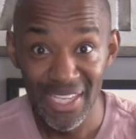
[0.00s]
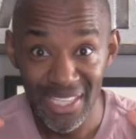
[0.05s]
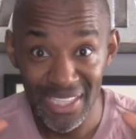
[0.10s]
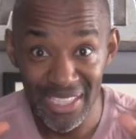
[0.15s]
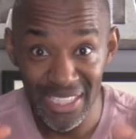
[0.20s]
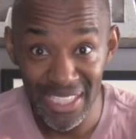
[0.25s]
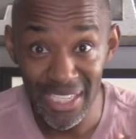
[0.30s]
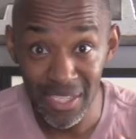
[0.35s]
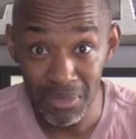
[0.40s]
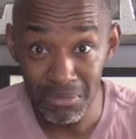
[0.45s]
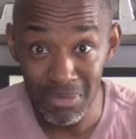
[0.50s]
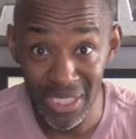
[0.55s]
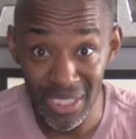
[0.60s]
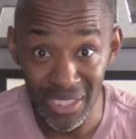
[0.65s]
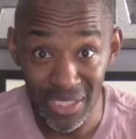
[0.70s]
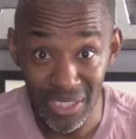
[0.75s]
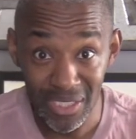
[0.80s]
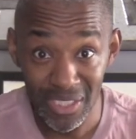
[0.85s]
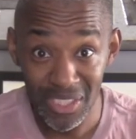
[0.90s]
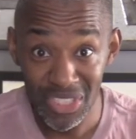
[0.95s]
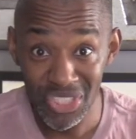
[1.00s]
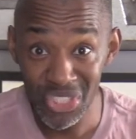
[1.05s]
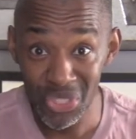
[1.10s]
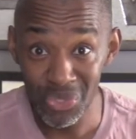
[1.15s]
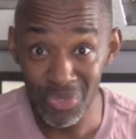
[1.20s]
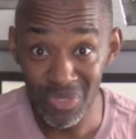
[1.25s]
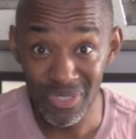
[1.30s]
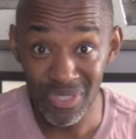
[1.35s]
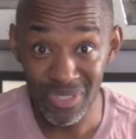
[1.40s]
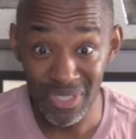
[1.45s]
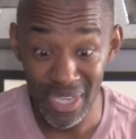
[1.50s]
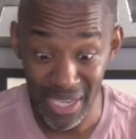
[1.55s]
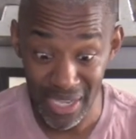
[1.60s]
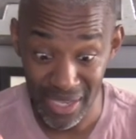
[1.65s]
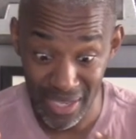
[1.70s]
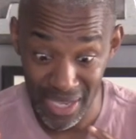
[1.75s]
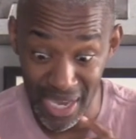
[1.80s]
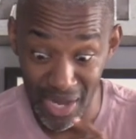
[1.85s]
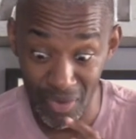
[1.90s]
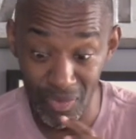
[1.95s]
The enemy shoots
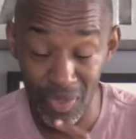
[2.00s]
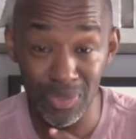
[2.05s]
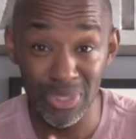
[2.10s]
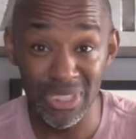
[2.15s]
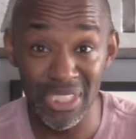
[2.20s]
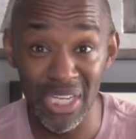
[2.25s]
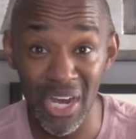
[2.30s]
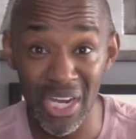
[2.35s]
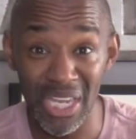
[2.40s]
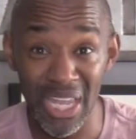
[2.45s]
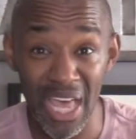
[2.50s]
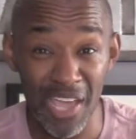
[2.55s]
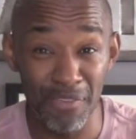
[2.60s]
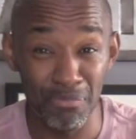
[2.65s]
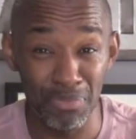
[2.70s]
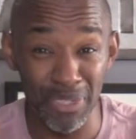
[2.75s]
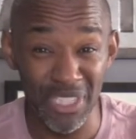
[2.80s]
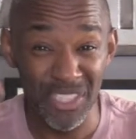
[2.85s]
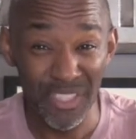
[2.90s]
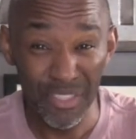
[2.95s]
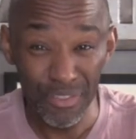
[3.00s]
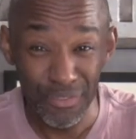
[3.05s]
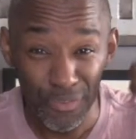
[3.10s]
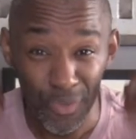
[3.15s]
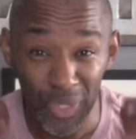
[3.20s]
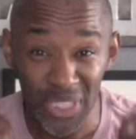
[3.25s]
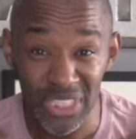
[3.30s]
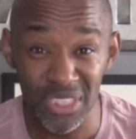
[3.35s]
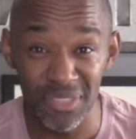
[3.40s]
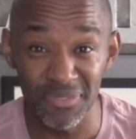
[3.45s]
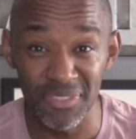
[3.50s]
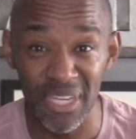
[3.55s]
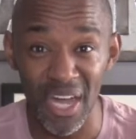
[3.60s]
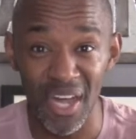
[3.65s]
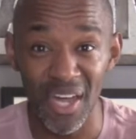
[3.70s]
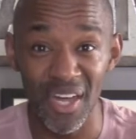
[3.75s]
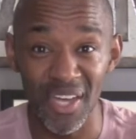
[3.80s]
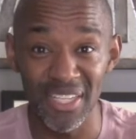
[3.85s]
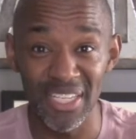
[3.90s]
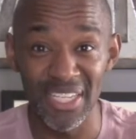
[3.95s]
arrows in our life, but it's the voice of
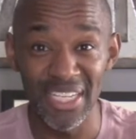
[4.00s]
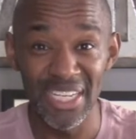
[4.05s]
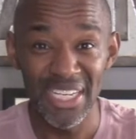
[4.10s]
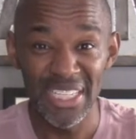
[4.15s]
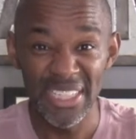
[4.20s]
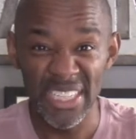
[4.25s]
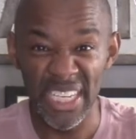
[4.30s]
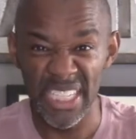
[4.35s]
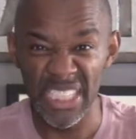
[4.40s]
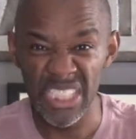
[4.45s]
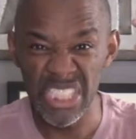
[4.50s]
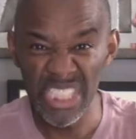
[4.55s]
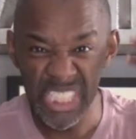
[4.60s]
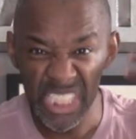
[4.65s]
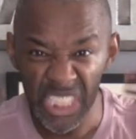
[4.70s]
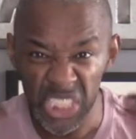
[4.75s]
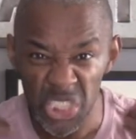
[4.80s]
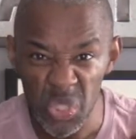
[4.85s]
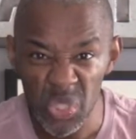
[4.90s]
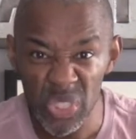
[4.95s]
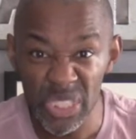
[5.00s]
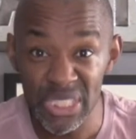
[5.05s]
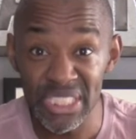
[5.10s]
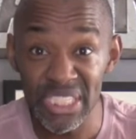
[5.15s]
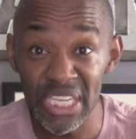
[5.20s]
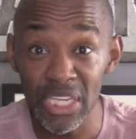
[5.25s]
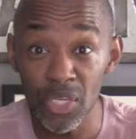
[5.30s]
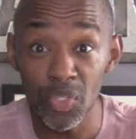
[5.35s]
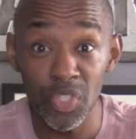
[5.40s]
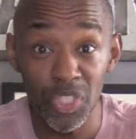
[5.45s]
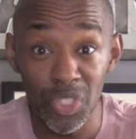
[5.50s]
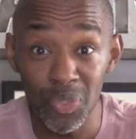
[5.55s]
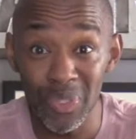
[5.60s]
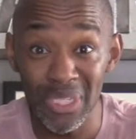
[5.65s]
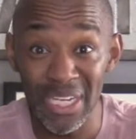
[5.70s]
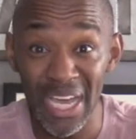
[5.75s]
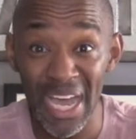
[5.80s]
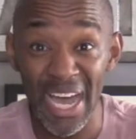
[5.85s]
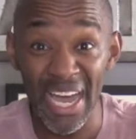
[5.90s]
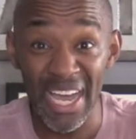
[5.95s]
God that continues to tell you
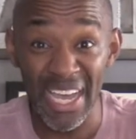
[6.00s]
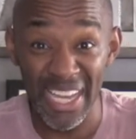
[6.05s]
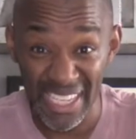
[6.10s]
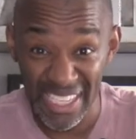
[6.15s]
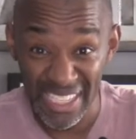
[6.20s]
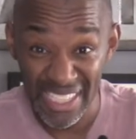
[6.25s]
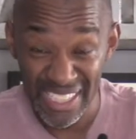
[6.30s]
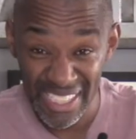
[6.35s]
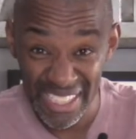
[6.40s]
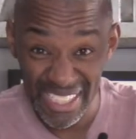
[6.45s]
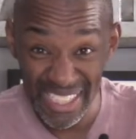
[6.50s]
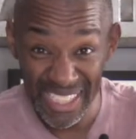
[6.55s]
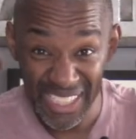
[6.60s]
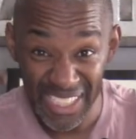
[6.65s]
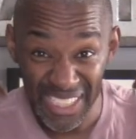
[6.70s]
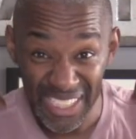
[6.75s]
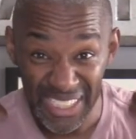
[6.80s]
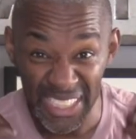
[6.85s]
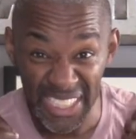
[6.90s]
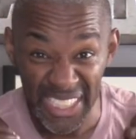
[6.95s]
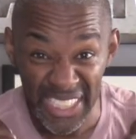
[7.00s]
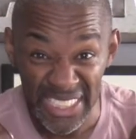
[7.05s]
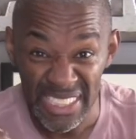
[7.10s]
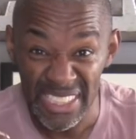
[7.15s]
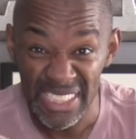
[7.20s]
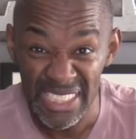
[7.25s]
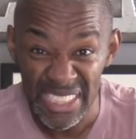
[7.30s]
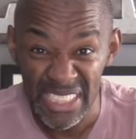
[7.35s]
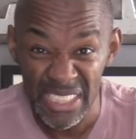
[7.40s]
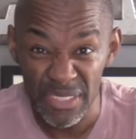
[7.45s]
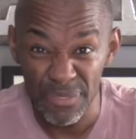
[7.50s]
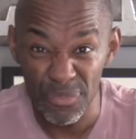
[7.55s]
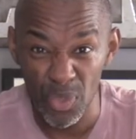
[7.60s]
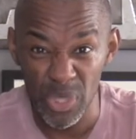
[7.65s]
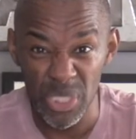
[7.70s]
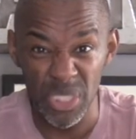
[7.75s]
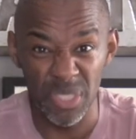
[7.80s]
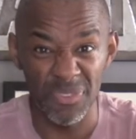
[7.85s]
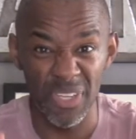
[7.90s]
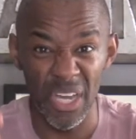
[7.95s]
and I, the consistent
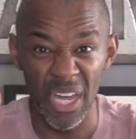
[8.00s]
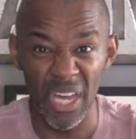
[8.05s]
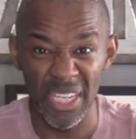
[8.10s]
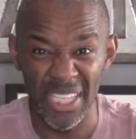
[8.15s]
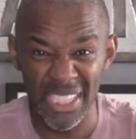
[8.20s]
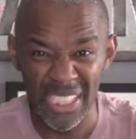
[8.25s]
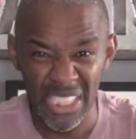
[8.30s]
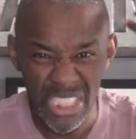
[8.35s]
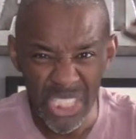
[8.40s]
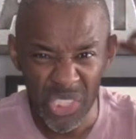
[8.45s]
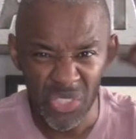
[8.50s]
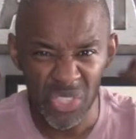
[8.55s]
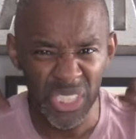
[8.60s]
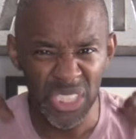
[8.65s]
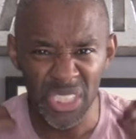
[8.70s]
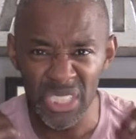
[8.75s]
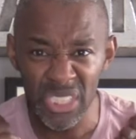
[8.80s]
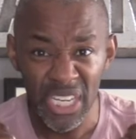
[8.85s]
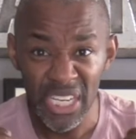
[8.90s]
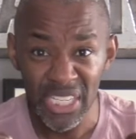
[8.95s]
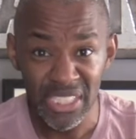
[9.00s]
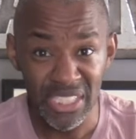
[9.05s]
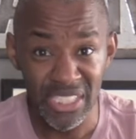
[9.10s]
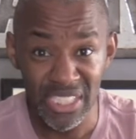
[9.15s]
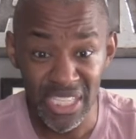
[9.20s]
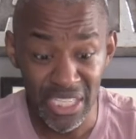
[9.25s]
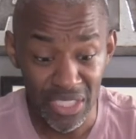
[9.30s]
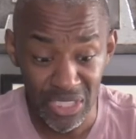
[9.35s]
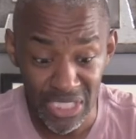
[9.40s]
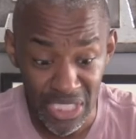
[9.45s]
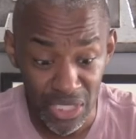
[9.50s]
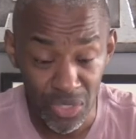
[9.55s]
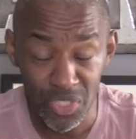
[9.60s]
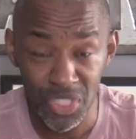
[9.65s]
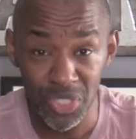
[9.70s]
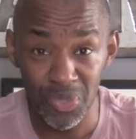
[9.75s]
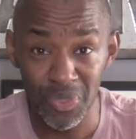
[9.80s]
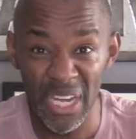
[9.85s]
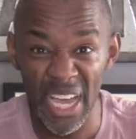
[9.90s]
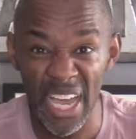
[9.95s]
voice of God continuously to t- tells
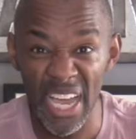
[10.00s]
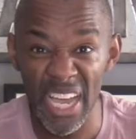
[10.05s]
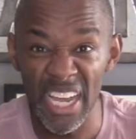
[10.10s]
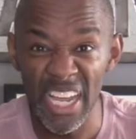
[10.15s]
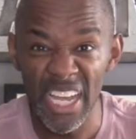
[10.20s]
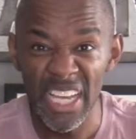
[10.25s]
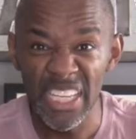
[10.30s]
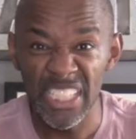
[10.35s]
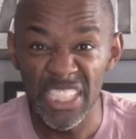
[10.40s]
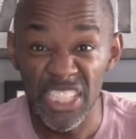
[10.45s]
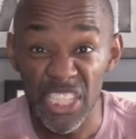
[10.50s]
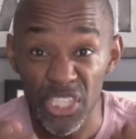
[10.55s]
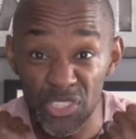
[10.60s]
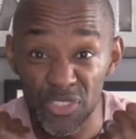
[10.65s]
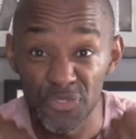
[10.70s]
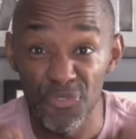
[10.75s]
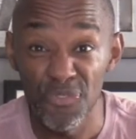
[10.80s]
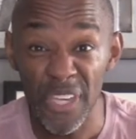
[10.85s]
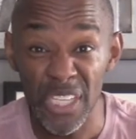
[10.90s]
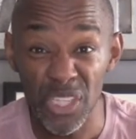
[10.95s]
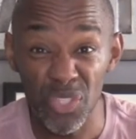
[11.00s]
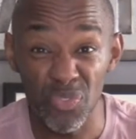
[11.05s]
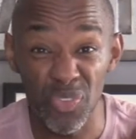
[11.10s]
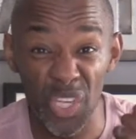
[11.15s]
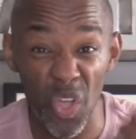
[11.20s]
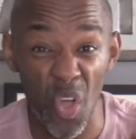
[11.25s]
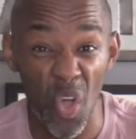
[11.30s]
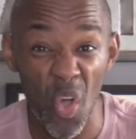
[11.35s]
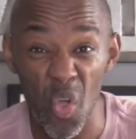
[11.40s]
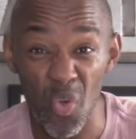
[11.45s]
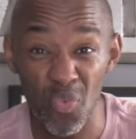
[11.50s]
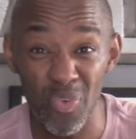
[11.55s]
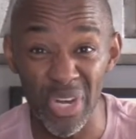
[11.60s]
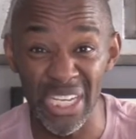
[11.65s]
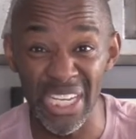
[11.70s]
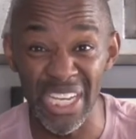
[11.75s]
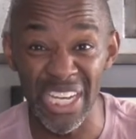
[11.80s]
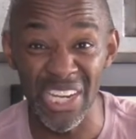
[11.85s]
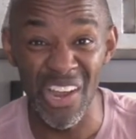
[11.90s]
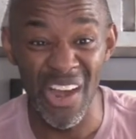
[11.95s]
you and I that there is victory
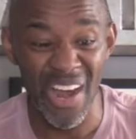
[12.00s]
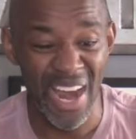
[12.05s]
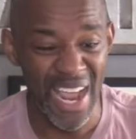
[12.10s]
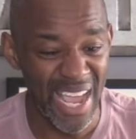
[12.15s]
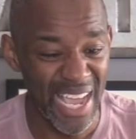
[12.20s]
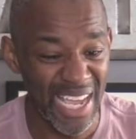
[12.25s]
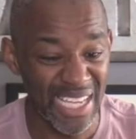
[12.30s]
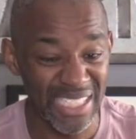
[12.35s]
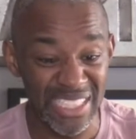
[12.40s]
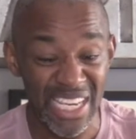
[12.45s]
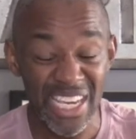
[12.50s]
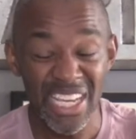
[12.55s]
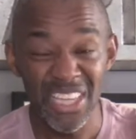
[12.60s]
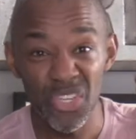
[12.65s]
already in our hands.